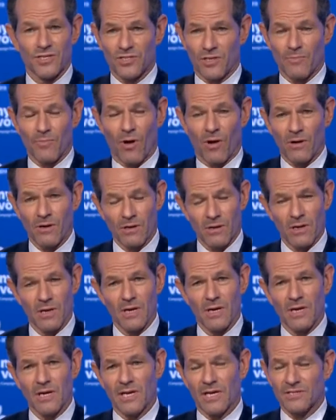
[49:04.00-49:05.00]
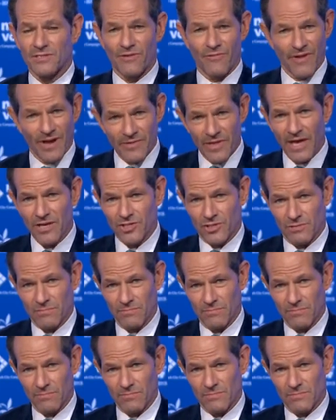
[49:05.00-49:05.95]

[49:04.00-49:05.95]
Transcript: at least in part, is the foundation